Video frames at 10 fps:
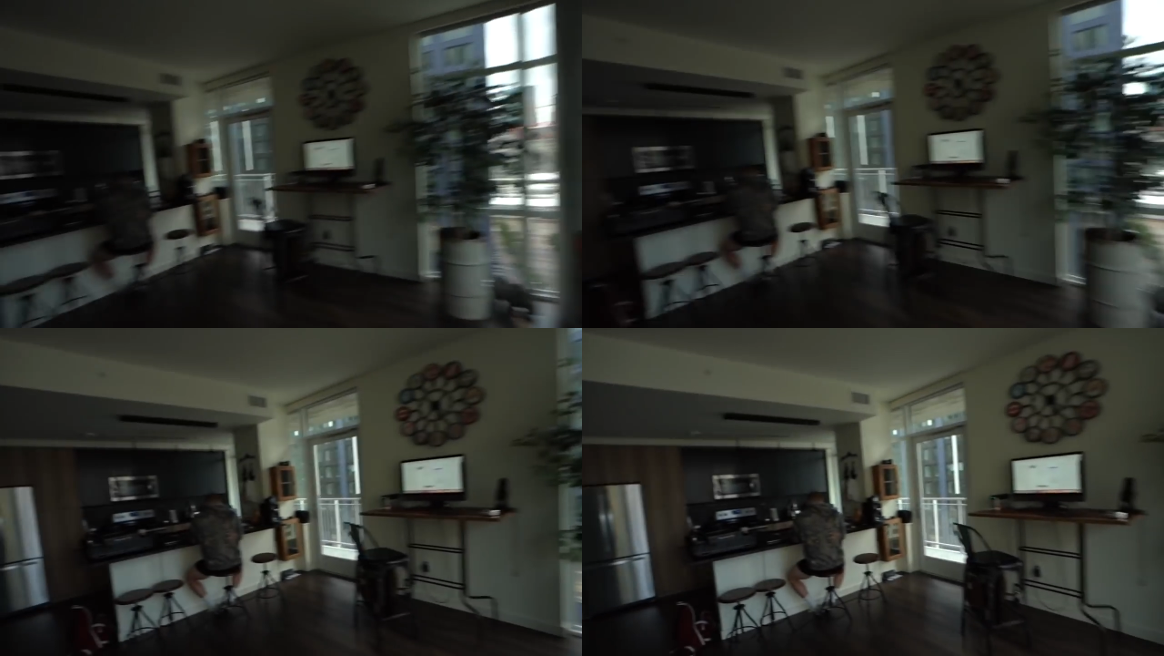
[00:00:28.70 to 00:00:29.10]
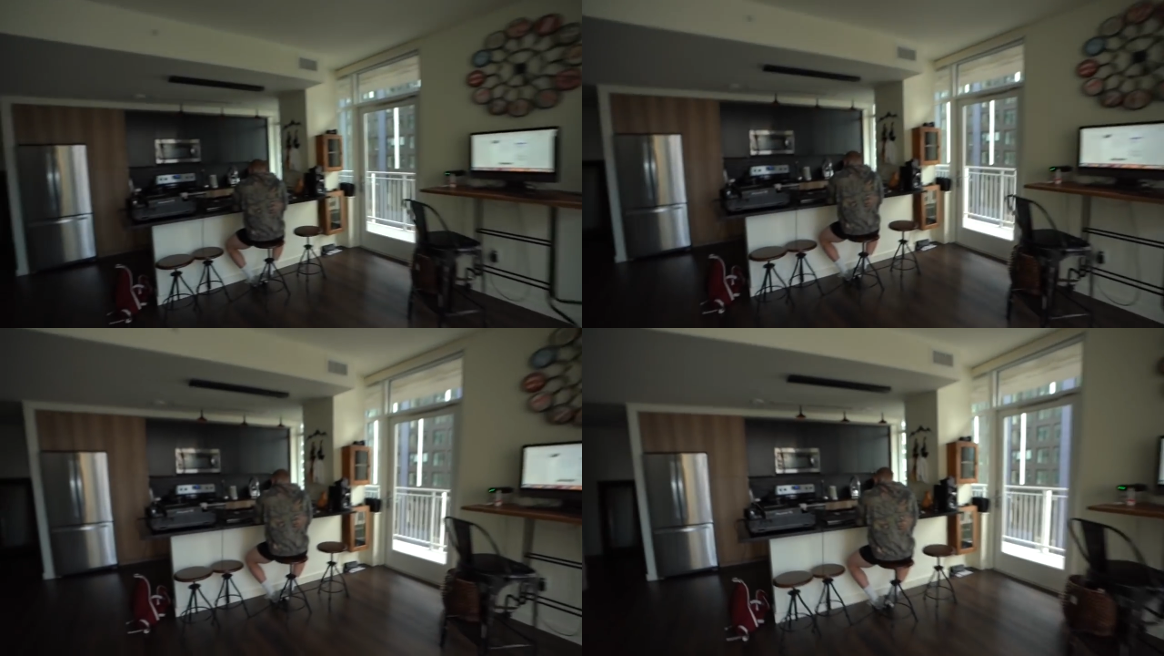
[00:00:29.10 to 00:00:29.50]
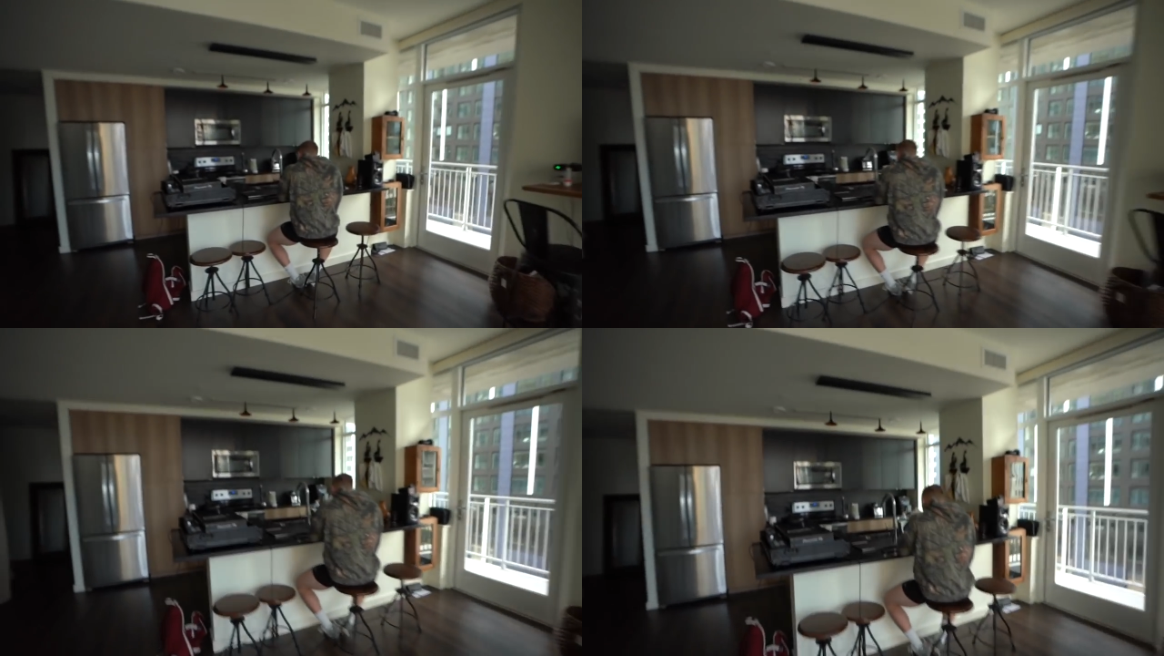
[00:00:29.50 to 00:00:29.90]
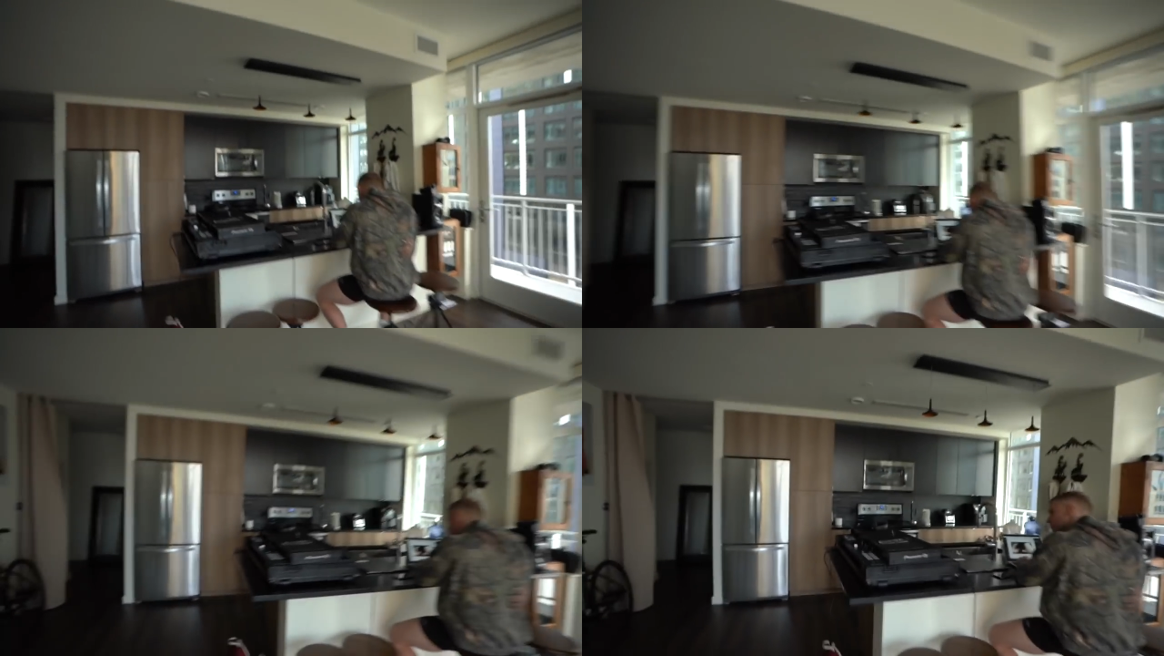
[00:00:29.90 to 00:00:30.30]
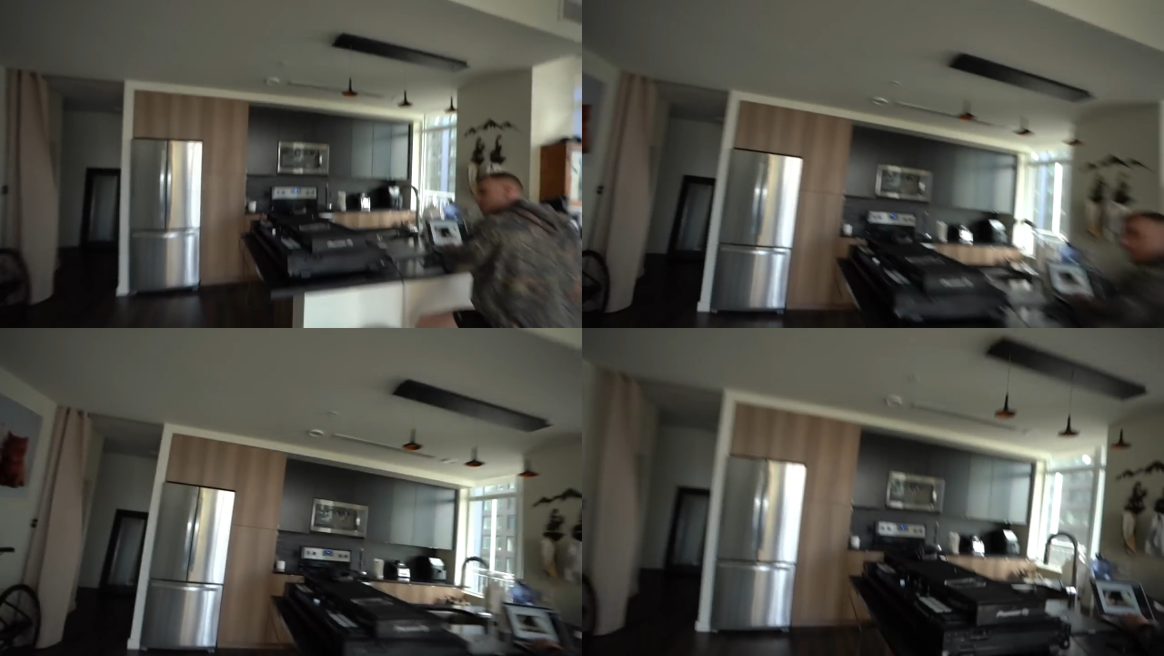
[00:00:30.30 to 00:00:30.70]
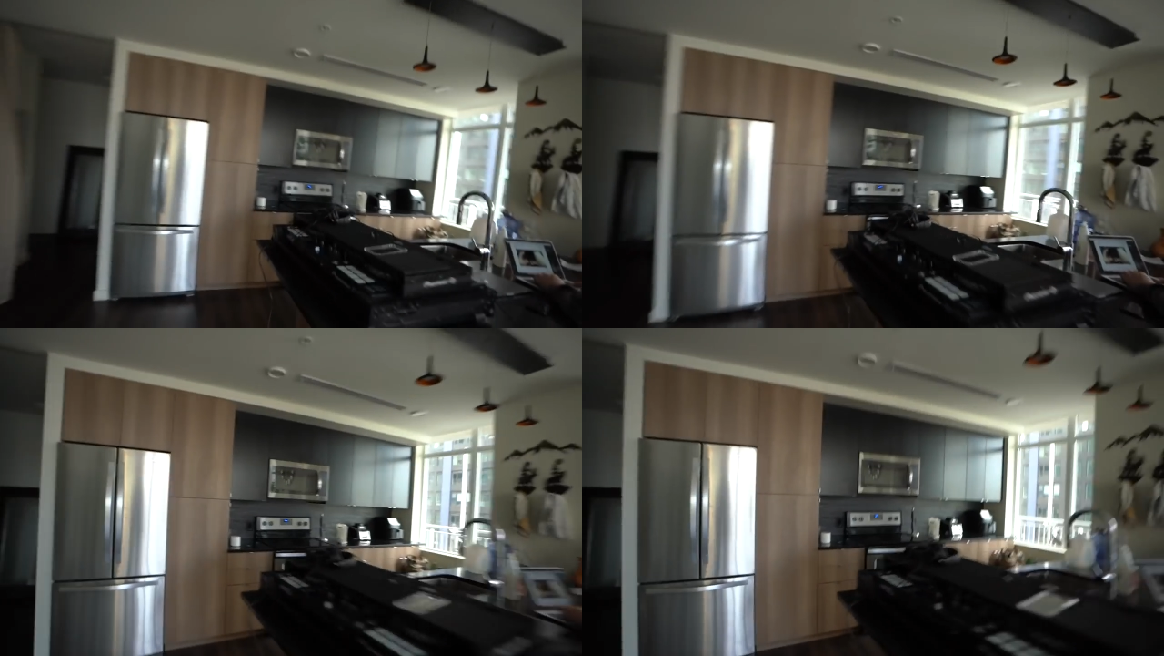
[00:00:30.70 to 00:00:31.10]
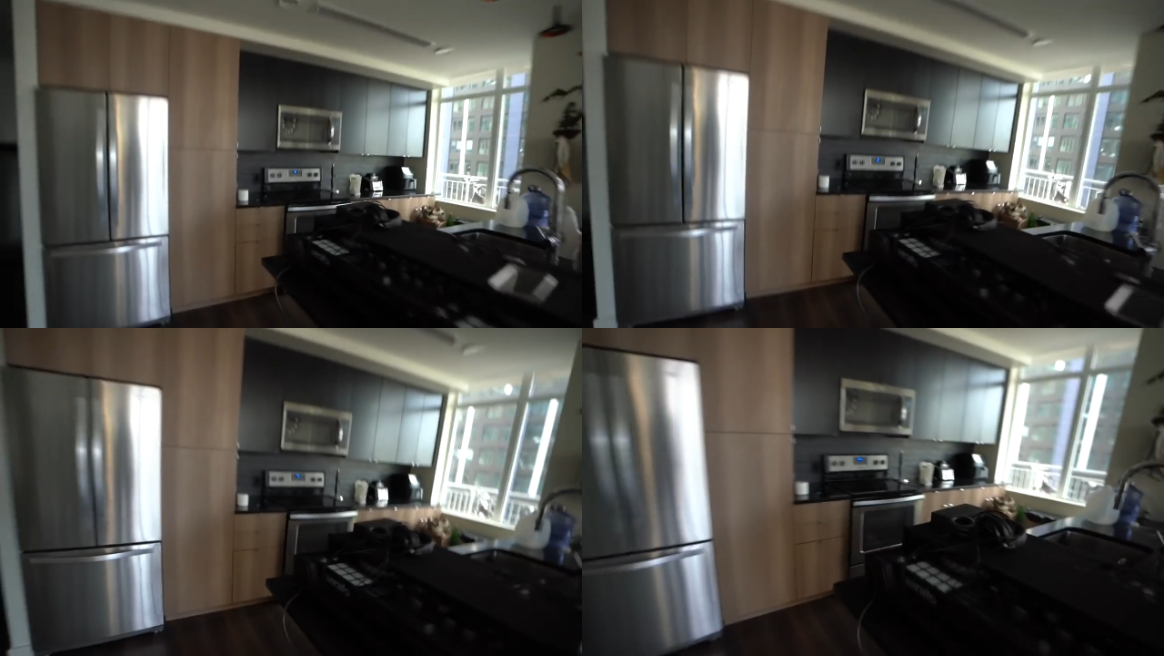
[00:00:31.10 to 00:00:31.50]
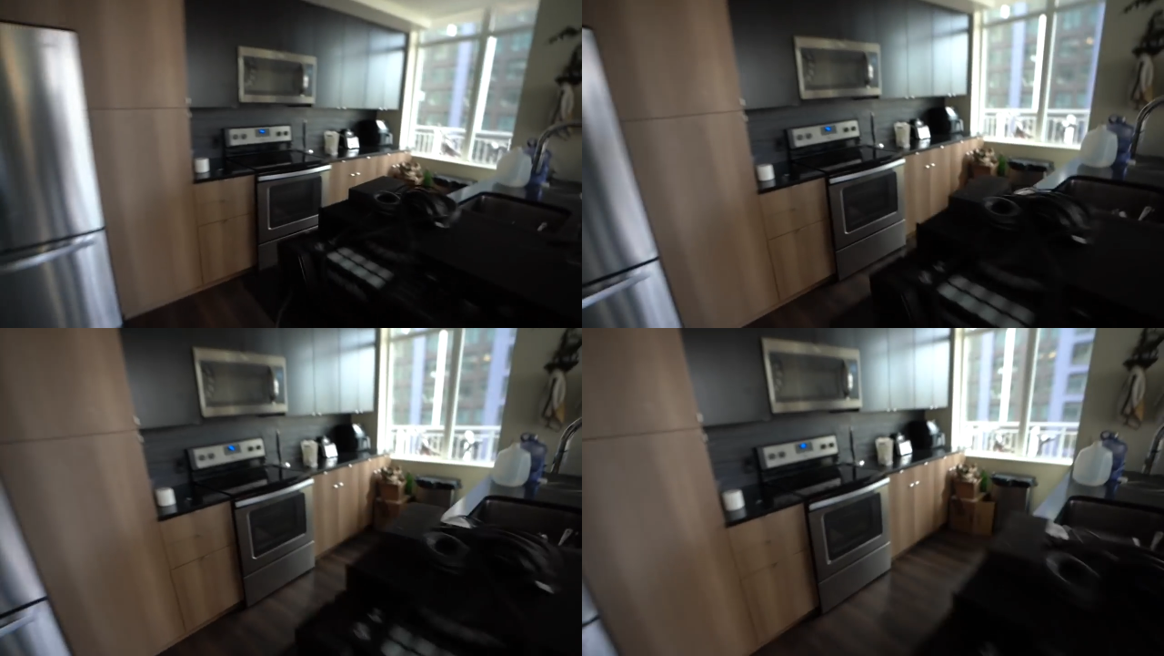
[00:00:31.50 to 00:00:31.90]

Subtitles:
(no speaker visible)